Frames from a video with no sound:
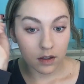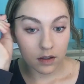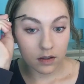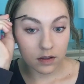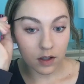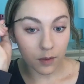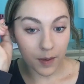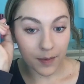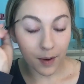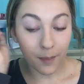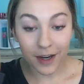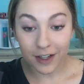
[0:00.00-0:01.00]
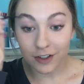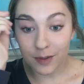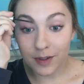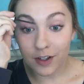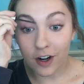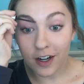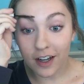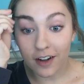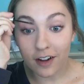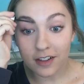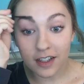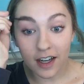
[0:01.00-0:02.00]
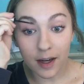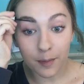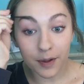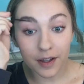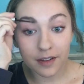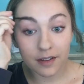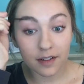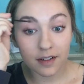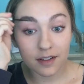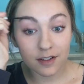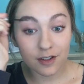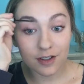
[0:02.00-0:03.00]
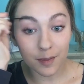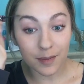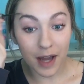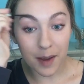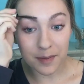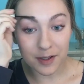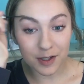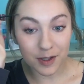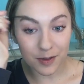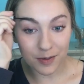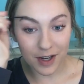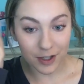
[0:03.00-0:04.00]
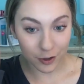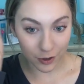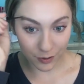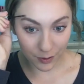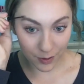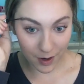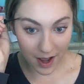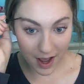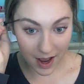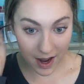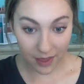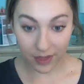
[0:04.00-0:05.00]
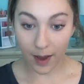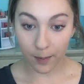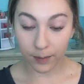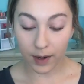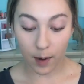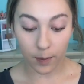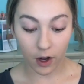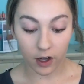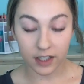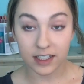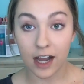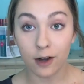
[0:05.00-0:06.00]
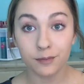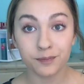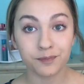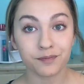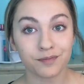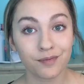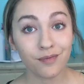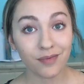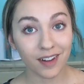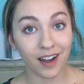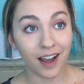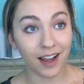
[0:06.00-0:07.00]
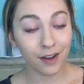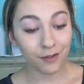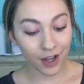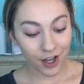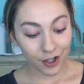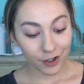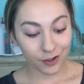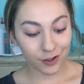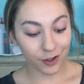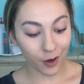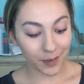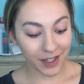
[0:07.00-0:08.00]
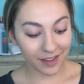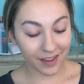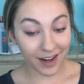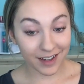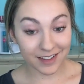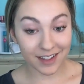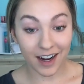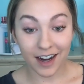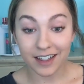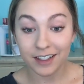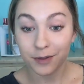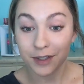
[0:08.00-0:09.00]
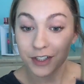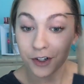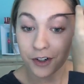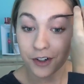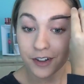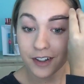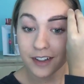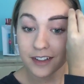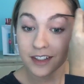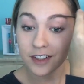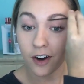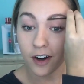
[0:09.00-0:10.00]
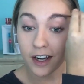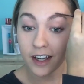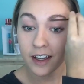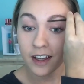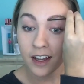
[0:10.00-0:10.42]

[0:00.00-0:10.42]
So maybe I'll make a trip to Target, not today, but sometime soon, and try that brow product out. I have so many things that I need to return to Target,